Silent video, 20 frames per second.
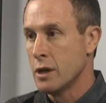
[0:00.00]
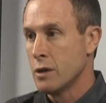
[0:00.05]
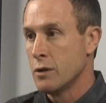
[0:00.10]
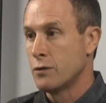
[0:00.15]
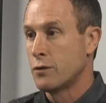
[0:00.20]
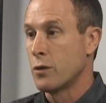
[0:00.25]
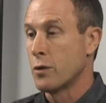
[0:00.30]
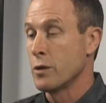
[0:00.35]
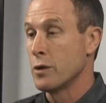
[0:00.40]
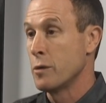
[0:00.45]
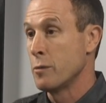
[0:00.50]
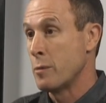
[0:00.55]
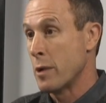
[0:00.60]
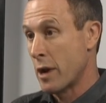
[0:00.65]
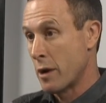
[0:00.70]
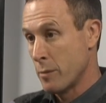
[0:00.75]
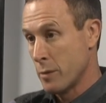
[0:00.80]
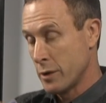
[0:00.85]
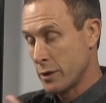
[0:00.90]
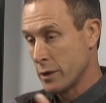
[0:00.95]
for the
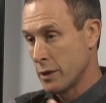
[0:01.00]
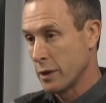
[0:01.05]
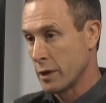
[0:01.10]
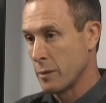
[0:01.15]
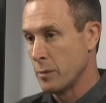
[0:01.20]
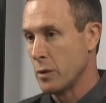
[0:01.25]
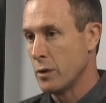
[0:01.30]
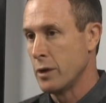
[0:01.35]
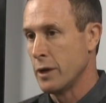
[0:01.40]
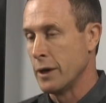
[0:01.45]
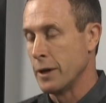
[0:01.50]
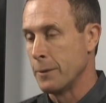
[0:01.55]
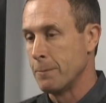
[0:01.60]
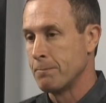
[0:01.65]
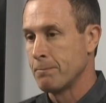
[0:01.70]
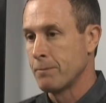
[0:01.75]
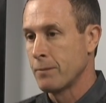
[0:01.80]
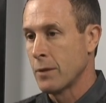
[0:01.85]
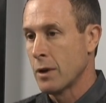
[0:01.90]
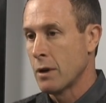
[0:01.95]
betterment of the community.
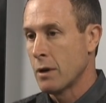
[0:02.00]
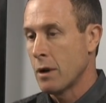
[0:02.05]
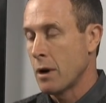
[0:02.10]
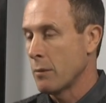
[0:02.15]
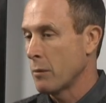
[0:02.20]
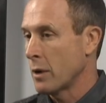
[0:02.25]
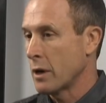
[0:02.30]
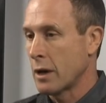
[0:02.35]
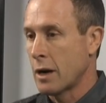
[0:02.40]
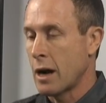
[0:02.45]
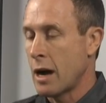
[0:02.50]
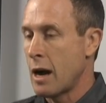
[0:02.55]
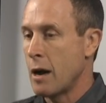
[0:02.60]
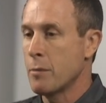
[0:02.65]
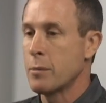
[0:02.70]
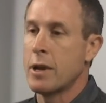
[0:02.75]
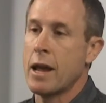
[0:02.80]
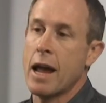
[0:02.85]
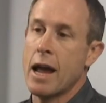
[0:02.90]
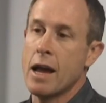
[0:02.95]

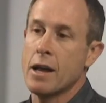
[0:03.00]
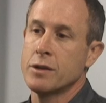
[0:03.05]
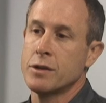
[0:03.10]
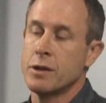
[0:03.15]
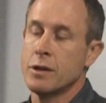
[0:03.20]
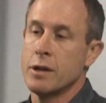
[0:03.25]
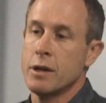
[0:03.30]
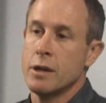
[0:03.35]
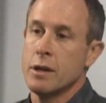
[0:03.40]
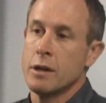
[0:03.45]
Comcast